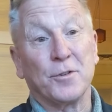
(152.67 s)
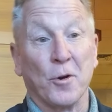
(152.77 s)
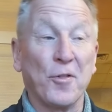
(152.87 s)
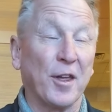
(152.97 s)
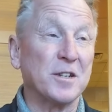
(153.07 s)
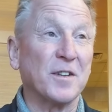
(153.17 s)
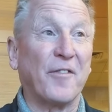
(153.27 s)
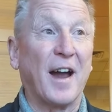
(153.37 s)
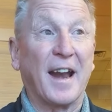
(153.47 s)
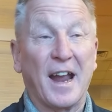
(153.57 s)
Truth is,
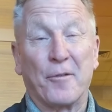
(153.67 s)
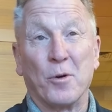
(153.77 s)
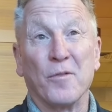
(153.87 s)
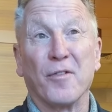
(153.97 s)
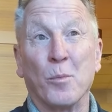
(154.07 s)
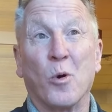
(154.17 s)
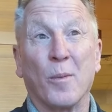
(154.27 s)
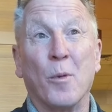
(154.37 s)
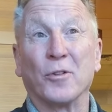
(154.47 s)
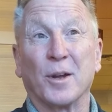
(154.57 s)
if I had room for
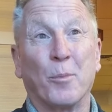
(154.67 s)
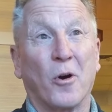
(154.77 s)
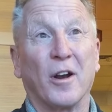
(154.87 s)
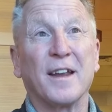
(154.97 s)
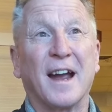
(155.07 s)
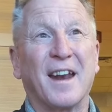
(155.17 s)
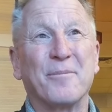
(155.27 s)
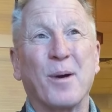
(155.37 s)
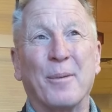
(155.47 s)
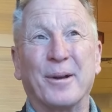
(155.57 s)
more malted barley, I'd
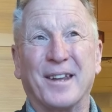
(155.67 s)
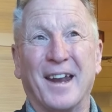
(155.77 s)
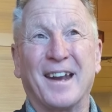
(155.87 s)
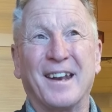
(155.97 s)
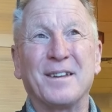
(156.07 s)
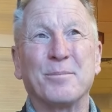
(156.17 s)
have probably taken it.